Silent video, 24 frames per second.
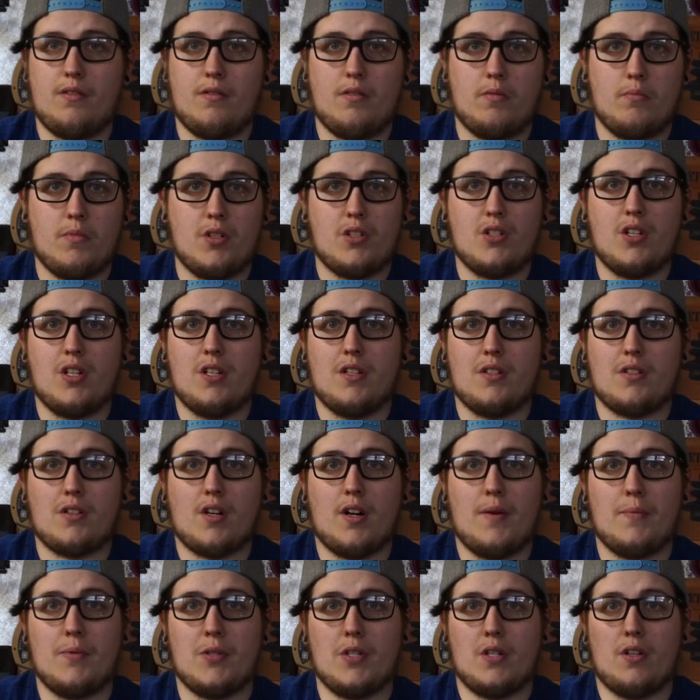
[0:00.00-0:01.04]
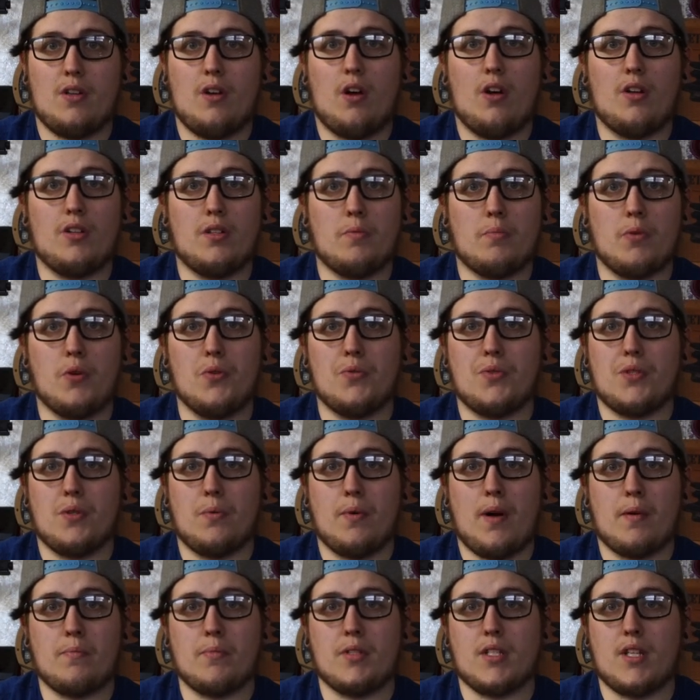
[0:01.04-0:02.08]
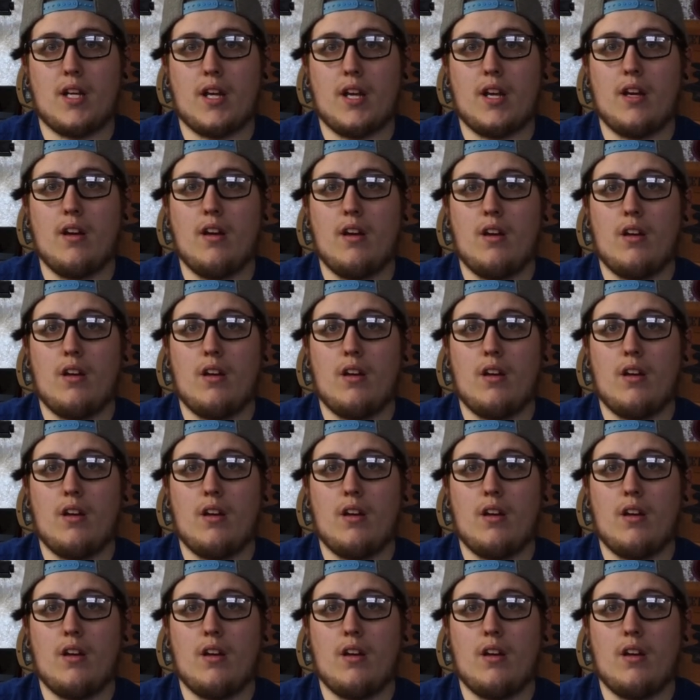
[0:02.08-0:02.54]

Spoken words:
the machine description on the Prusa website,